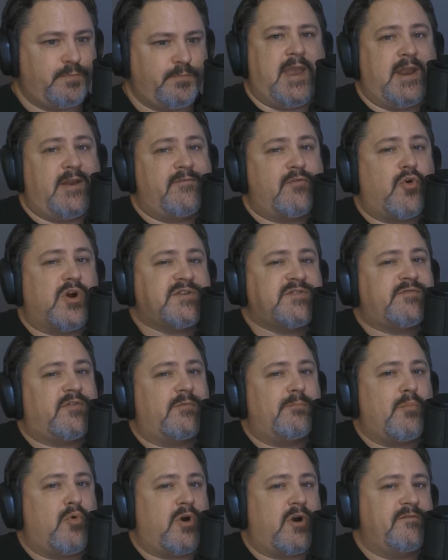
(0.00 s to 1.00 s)
And of course,
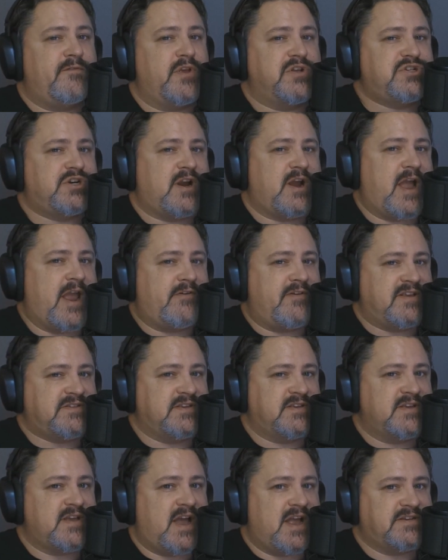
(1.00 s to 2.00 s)
for more future
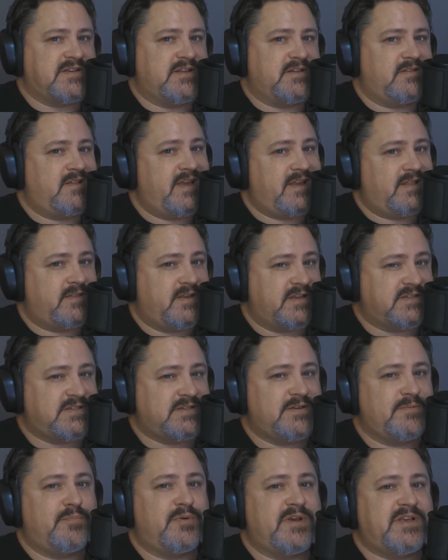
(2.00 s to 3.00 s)
iRacing content like
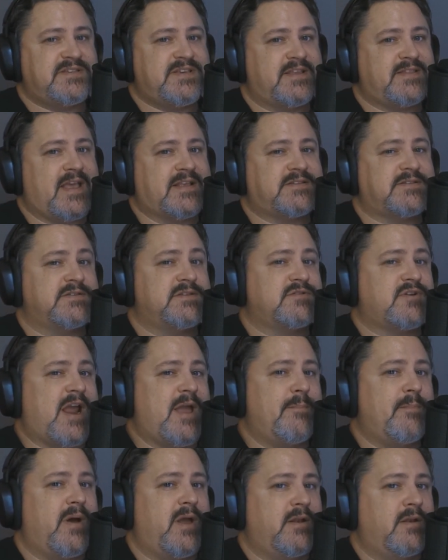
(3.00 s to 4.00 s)
this, please hit that
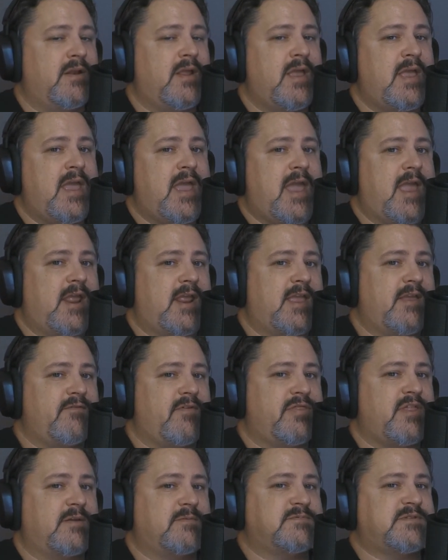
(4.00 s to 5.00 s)
subscribe button and give
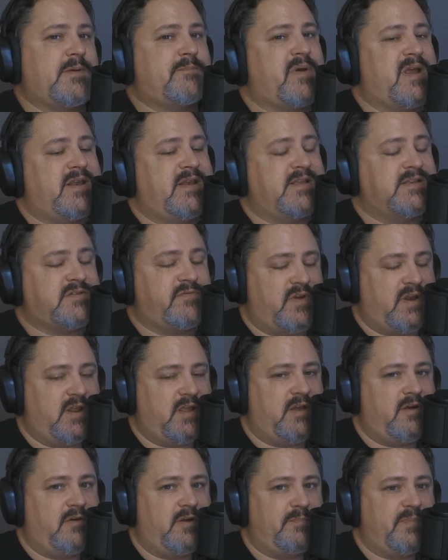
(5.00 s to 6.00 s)
a thumbs up on this
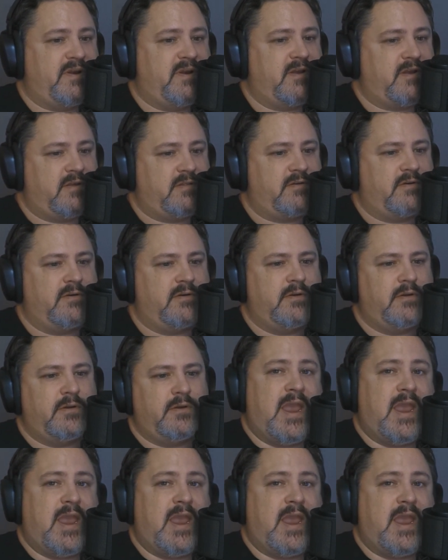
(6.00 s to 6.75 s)
video in particular.